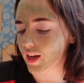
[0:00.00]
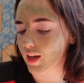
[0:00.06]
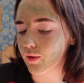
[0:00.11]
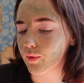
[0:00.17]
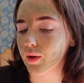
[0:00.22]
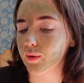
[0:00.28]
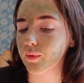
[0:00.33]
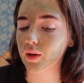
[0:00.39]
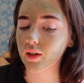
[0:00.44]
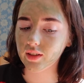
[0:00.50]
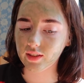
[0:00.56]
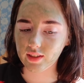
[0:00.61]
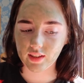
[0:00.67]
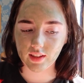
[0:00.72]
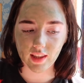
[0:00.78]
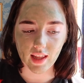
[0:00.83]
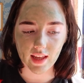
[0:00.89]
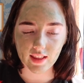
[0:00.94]
Anyway, I'm gonna
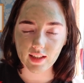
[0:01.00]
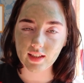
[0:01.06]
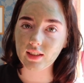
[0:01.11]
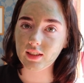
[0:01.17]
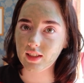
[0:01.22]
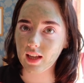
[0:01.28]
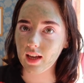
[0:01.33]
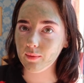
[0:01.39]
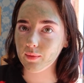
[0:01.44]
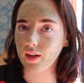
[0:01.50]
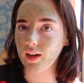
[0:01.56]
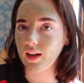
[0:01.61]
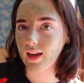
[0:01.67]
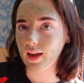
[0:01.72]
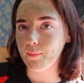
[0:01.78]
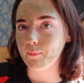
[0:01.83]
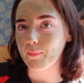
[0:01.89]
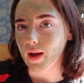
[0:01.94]
let this sit. I'm gonna
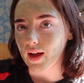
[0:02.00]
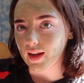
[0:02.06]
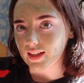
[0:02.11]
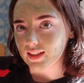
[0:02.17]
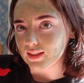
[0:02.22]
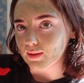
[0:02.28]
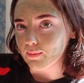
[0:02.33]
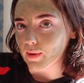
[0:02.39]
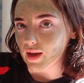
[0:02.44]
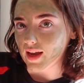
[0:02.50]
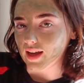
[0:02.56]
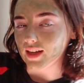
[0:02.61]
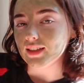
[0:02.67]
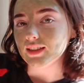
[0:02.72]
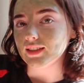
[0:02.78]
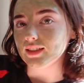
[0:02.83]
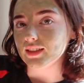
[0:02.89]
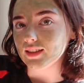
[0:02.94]
get back into
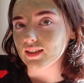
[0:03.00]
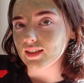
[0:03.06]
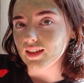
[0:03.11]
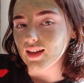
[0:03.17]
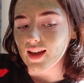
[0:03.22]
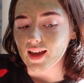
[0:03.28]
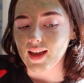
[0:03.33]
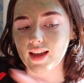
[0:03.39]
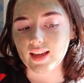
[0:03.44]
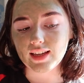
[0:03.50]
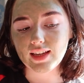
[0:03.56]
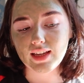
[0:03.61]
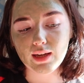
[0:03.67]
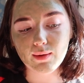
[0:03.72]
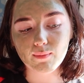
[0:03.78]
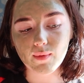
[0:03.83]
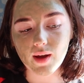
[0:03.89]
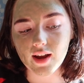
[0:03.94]
bed,
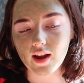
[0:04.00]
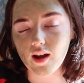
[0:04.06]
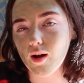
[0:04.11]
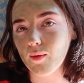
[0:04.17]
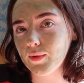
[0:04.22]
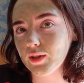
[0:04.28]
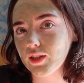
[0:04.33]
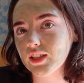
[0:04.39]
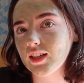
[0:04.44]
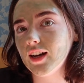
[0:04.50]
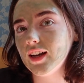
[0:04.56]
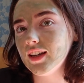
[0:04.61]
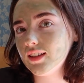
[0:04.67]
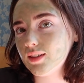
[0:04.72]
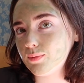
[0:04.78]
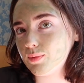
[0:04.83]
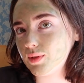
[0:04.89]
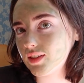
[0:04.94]
eat my hummus
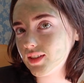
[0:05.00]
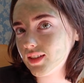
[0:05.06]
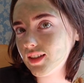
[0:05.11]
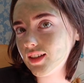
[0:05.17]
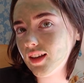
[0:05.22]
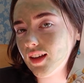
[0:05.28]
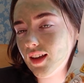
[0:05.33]
crisps,